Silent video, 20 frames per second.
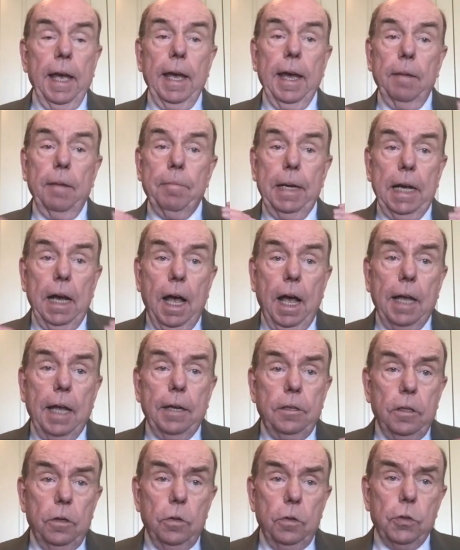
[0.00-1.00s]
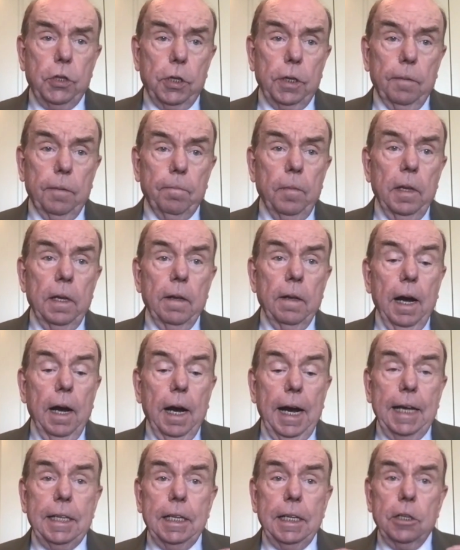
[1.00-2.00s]
And beyond Newsom,
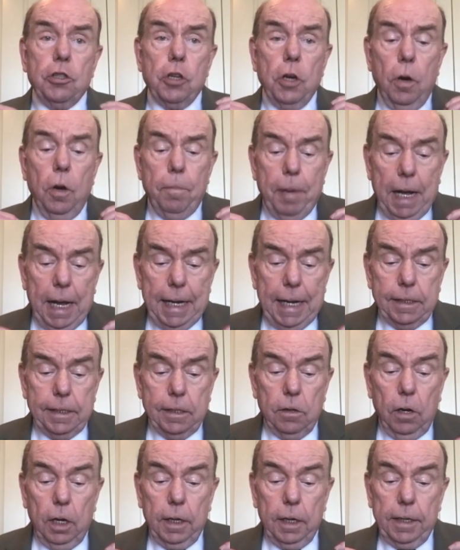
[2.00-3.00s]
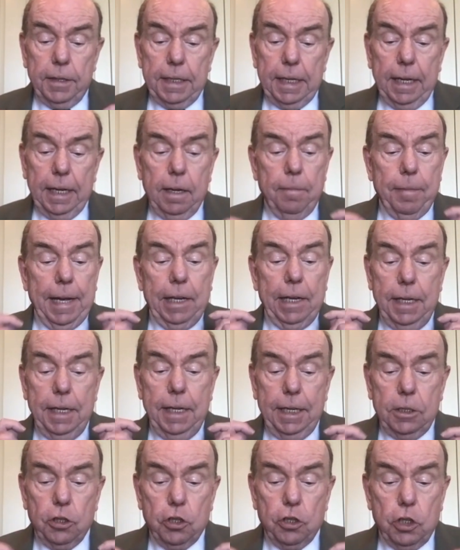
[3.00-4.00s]
I think Joe Biden ought to think about
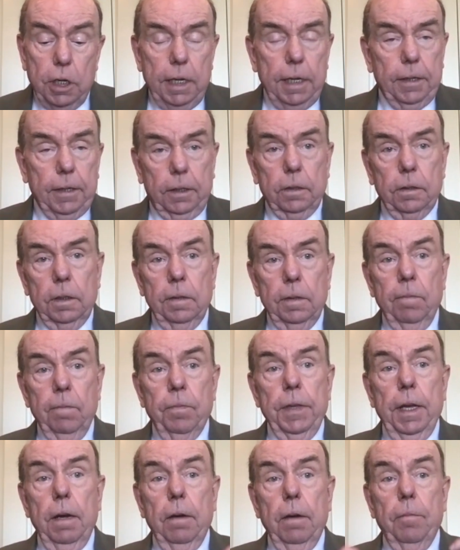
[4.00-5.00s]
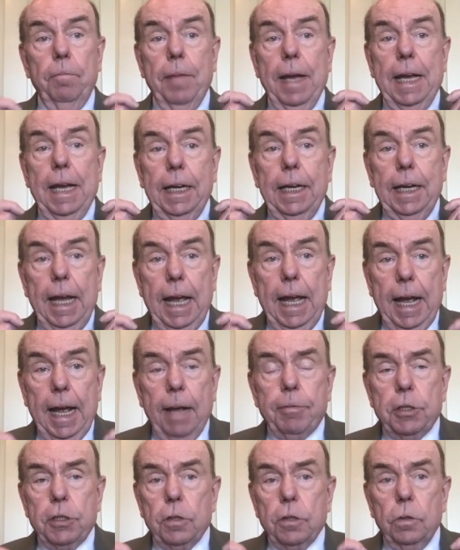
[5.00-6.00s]
next year making
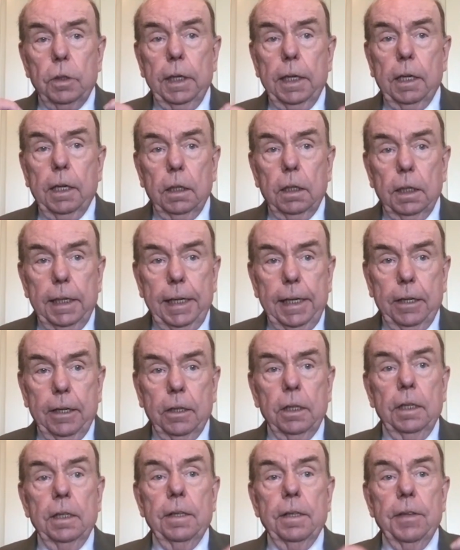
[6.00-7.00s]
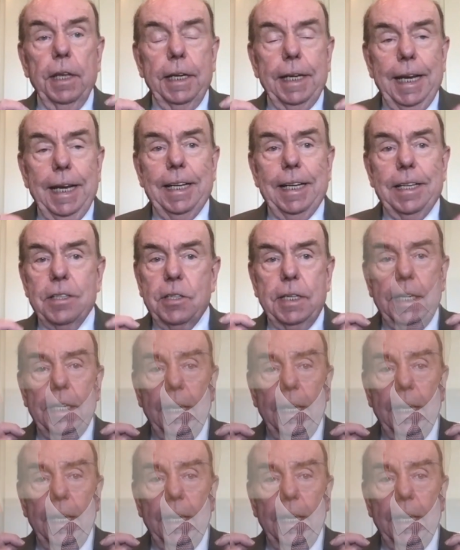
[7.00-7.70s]
absolutely clear that he is